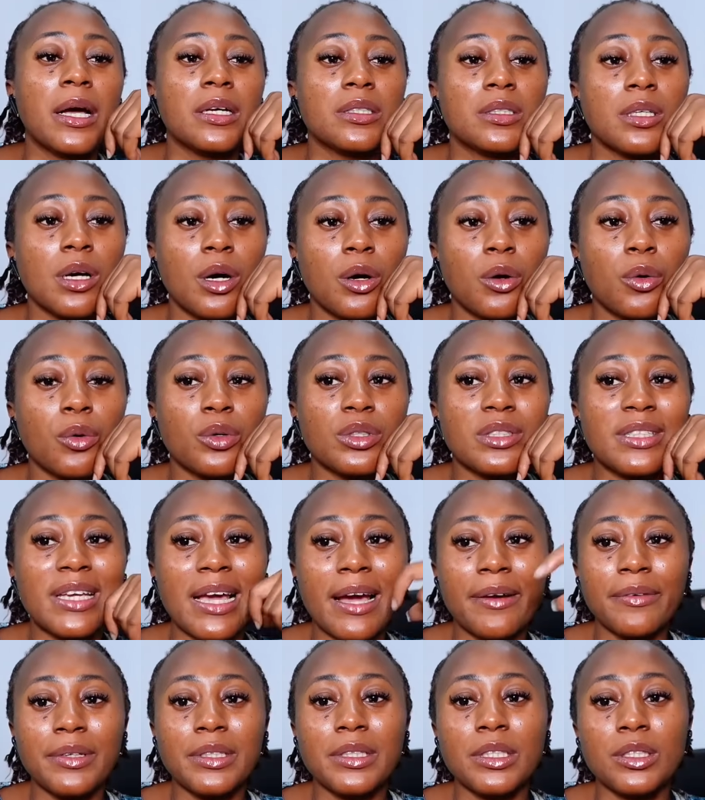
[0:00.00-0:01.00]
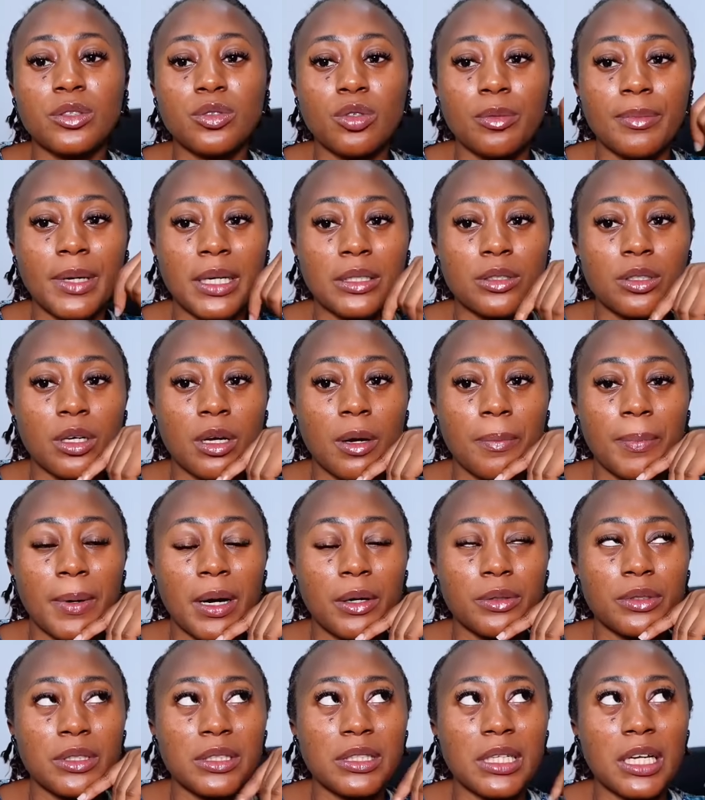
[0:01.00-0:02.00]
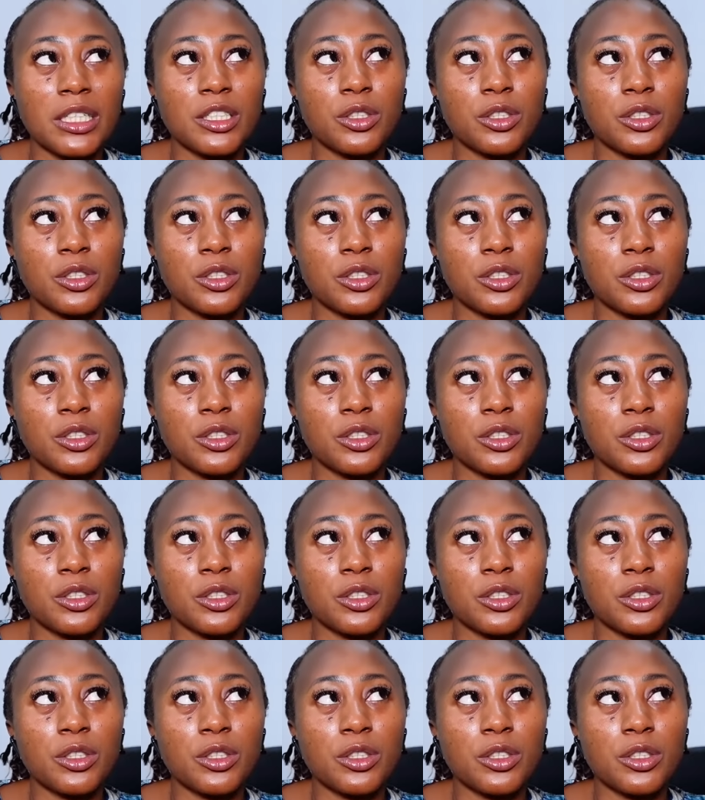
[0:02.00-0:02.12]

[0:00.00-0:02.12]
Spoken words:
So hearing this woman talk about this,